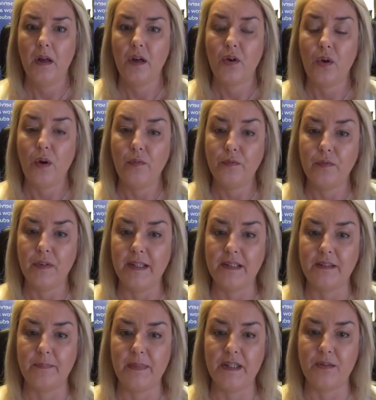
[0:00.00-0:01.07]

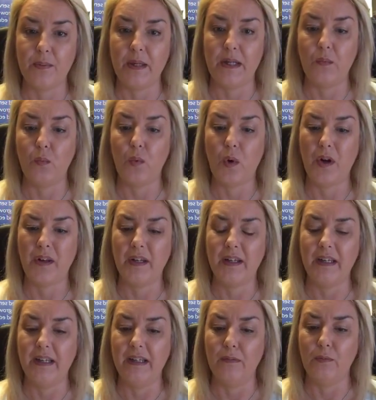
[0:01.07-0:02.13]
conflict between what
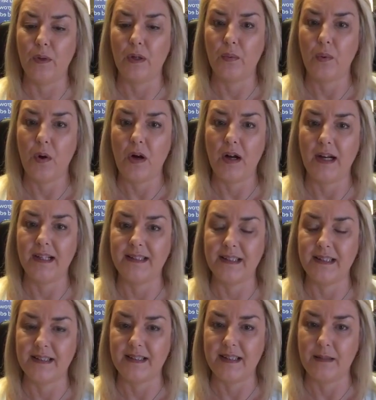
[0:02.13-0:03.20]
it requires
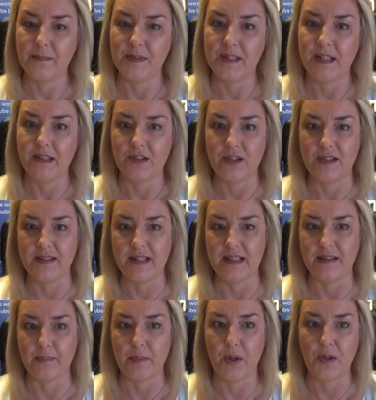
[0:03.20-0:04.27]
in some sections as
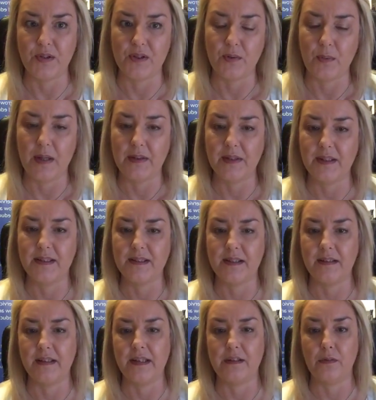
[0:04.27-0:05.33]
opposed to others,
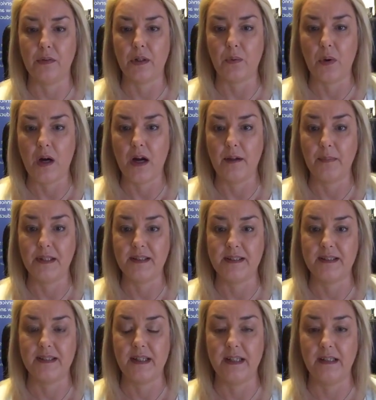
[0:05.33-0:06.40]
and then your
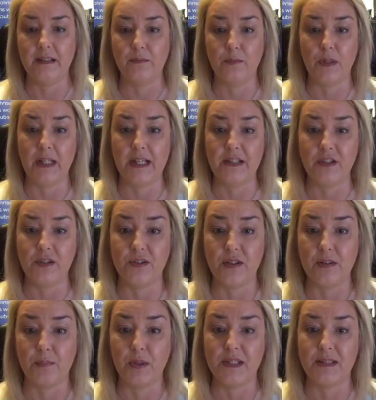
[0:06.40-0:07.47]
requirements in relation to
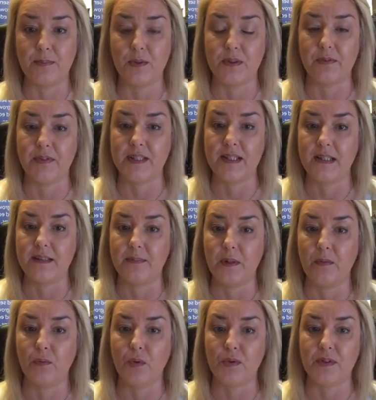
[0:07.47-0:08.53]
the principles of
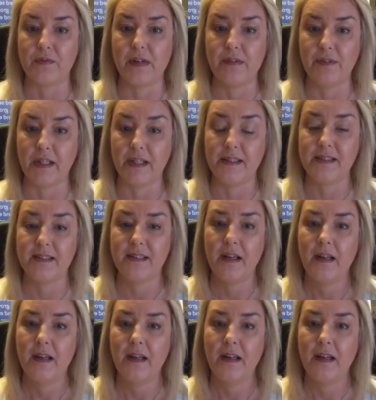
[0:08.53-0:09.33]
assessment and rules of evidence,